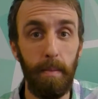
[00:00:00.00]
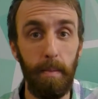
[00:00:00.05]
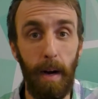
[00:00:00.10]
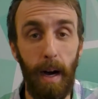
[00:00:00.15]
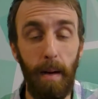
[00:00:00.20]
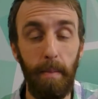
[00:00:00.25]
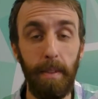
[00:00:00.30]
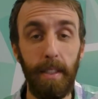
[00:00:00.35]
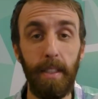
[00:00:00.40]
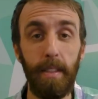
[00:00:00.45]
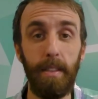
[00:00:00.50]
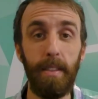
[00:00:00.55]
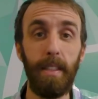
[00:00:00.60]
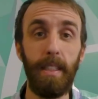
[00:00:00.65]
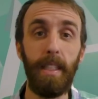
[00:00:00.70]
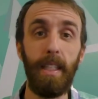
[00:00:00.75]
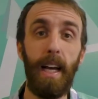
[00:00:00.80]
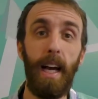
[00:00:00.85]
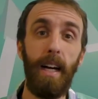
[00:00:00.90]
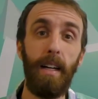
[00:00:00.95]
Mama don't
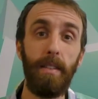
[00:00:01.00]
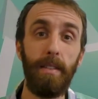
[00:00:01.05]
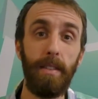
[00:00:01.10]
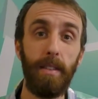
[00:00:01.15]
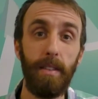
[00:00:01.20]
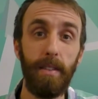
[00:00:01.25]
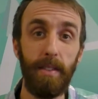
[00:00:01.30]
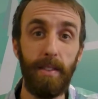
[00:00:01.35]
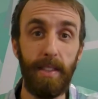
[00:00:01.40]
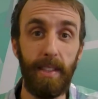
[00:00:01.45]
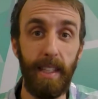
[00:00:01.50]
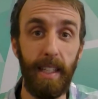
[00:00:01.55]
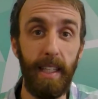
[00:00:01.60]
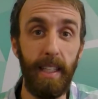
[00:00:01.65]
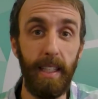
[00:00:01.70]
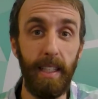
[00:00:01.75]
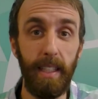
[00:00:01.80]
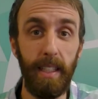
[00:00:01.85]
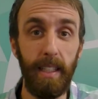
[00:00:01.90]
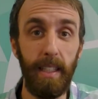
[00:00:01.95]
allow no
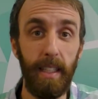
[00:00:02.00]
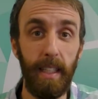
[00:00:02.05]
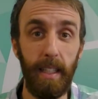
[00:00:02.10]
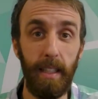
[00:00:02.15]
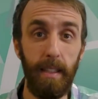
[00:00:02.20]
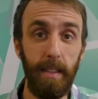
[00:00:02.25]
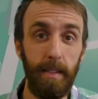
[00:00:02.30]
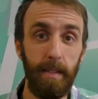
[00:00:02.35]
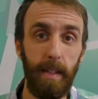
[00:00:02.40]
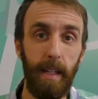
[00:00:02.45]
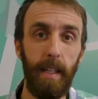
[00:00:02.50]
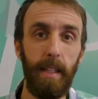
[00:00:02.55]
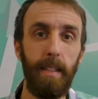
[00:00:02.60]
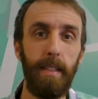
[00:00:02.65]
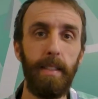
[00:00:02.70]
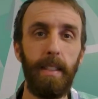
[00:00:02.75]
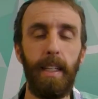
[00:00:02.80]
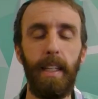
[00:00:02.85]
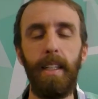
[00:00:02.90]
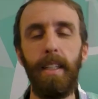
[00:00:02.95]
singing
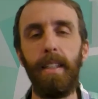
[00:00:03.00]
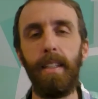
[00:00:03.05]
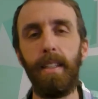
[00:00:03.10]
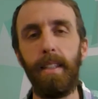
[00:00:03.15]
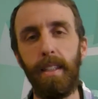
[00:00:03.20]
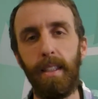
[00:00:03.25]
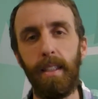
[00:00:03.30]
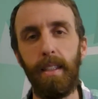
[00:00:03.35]
round here